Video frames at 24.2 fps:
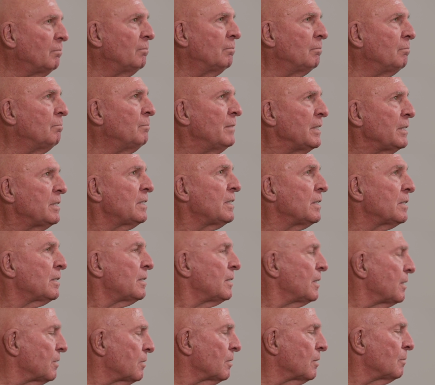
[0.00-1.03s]

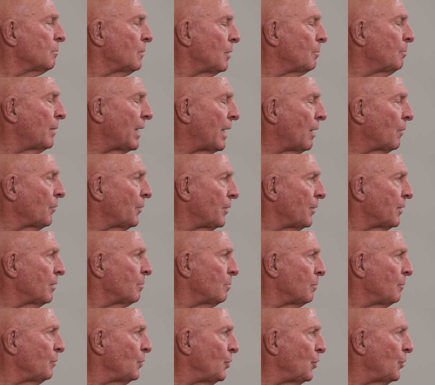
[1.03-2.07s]
mysticism about
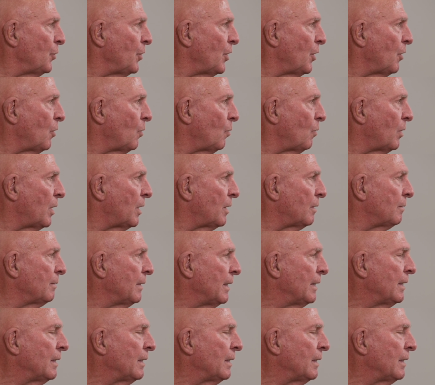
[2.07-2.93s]
them, you know.